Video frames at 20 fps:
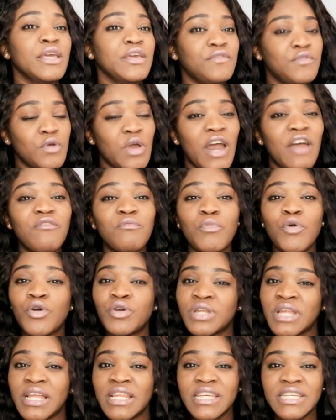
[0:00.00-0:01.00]
If you have
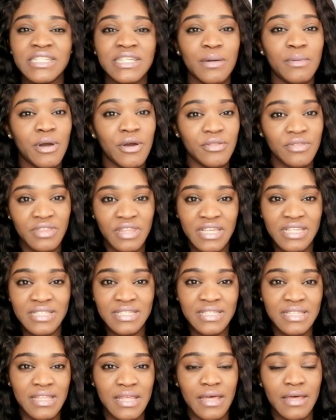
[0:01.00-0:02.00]
more knowledge about
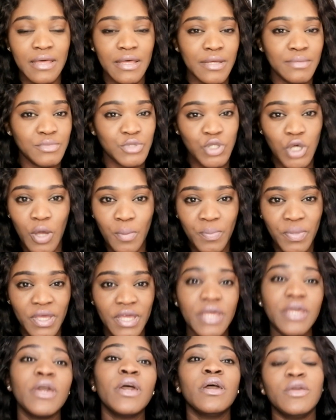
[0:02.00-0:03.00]
this
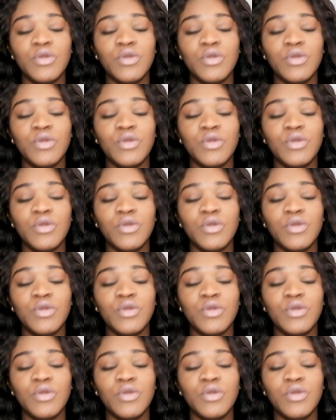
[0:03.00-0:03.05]
topic,